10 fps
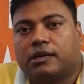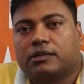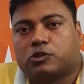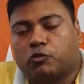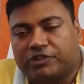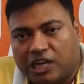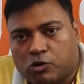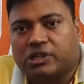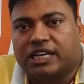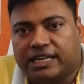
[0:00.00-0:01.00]
So
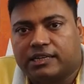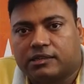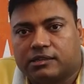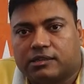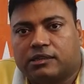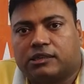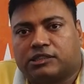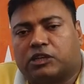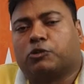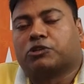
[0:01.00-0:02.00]
without delay,
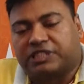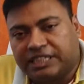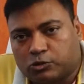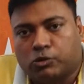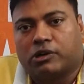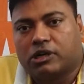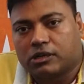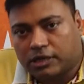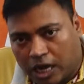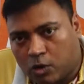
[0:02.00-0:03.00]
reserve your seat
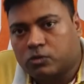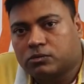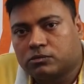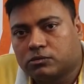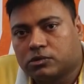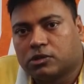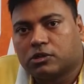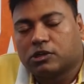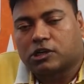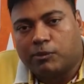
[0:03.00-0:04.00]
now,
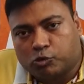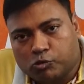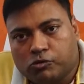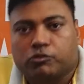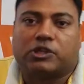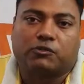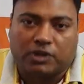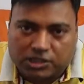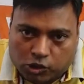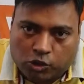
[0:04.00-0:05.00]
come to the
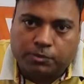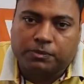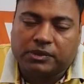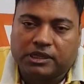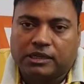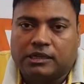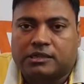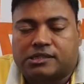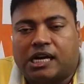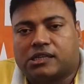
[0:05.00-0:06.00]
workshop and
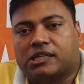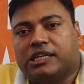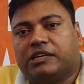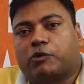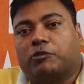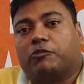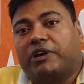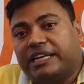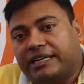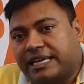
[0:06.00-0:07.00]
start earning from the
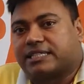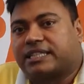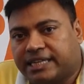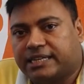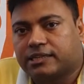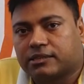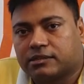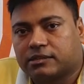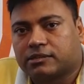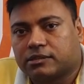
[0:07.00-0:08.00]
very next day
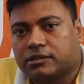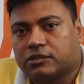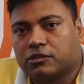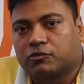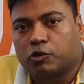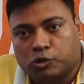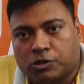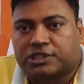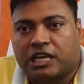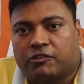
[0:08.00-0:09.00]
for
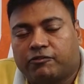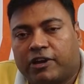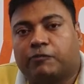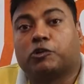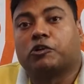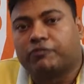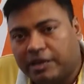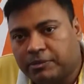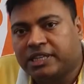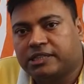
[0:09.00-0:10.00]
yourself and for your
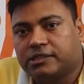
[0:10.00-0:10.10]
family.